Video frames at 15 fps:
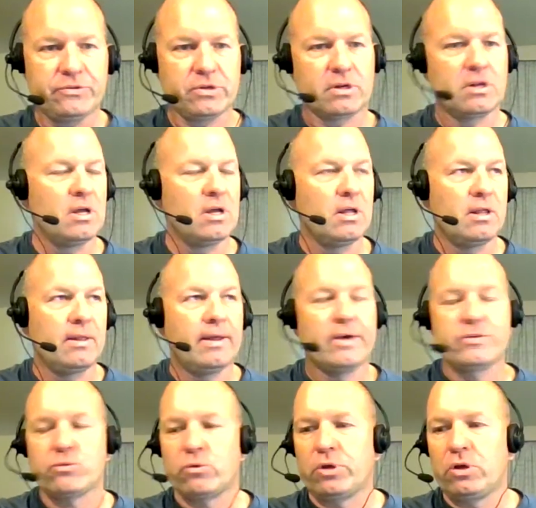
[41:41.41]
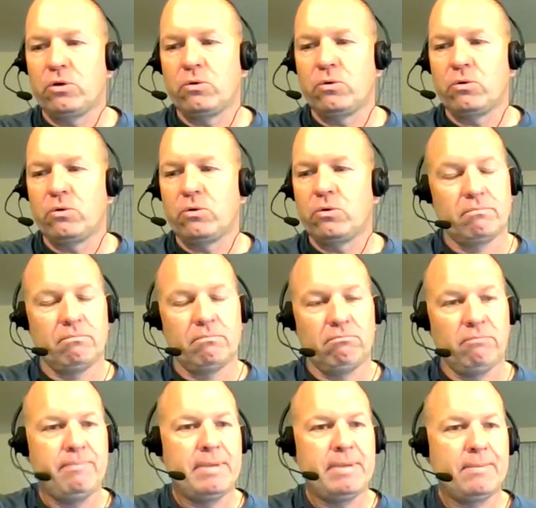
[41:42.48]
And that's where you
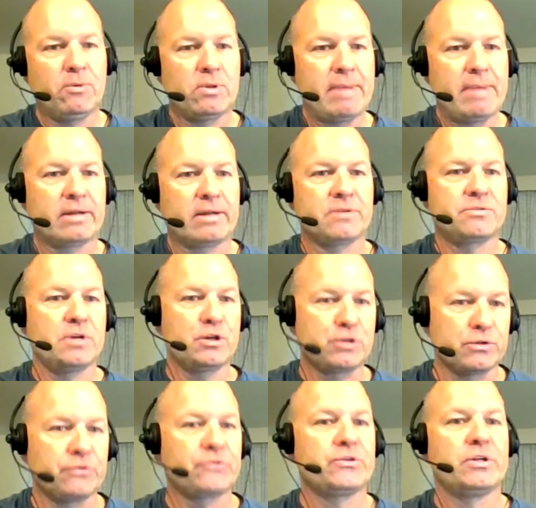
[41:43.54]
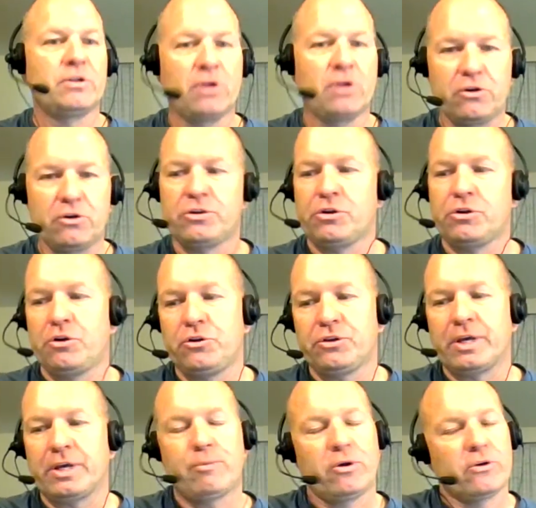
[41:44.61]
meet people that make decisions. And you just
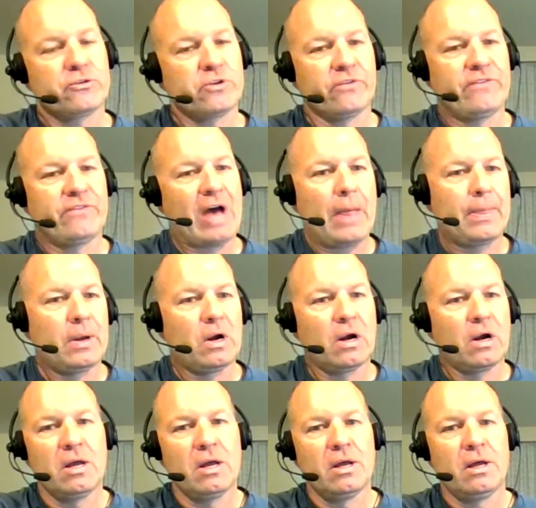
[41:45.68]
got to put yourself out there.